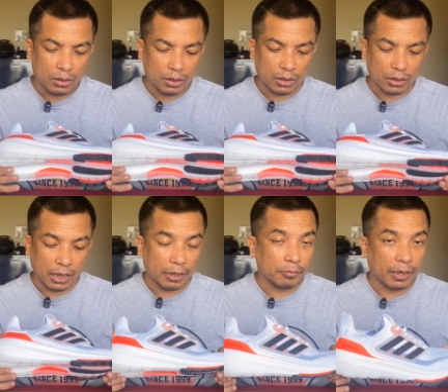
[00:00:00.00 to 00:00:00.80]

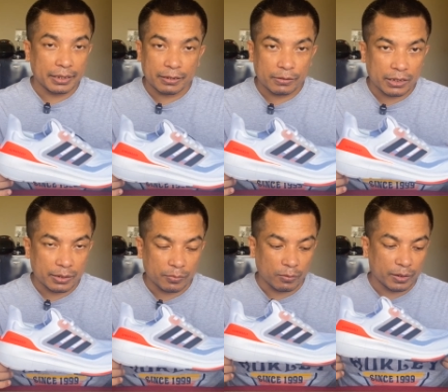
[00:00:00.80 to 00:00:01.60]
I never had
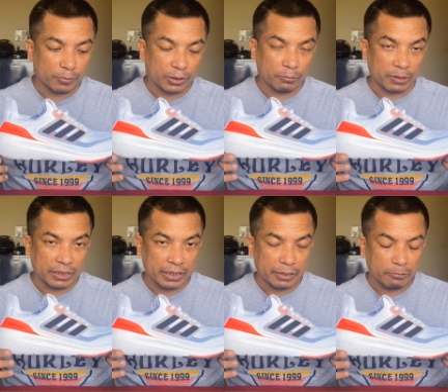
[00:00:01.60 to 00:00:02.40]
a problem with the
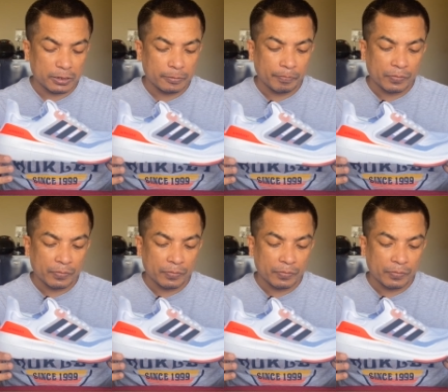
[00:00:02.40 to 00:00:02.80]
weight anyway.